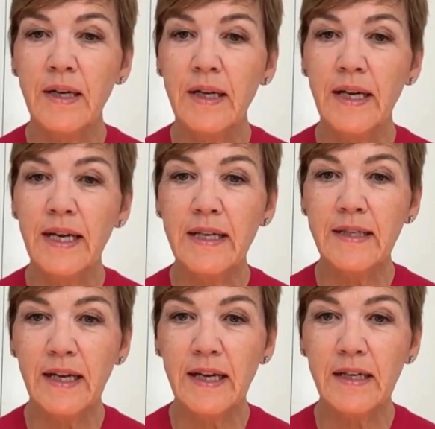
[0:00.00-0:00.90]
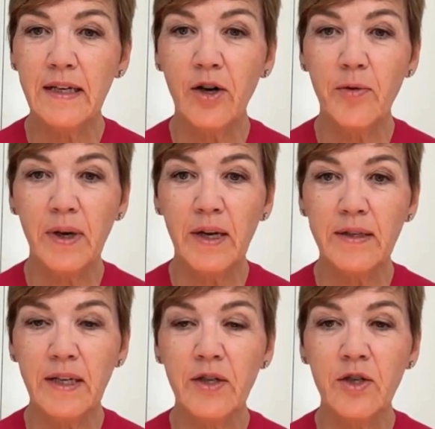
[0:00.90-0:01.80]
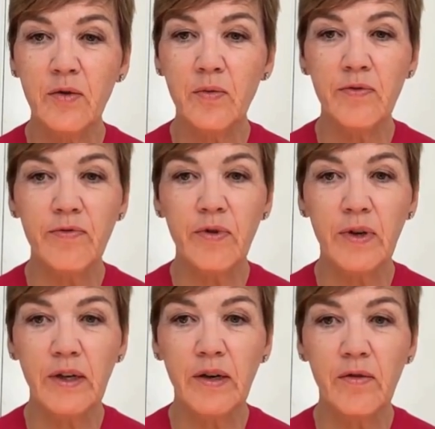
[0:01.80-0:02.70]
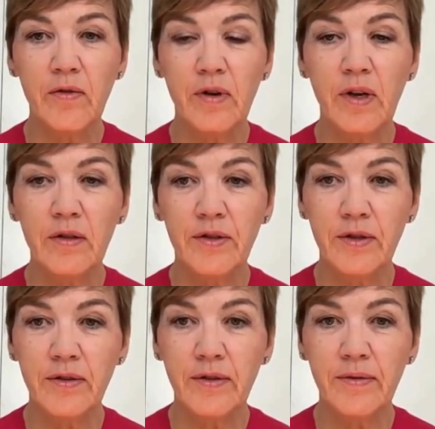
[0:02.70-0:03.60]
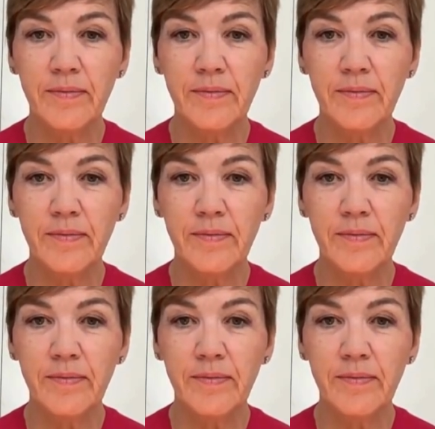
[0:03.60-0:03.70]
He said globalization was ruining local cultures.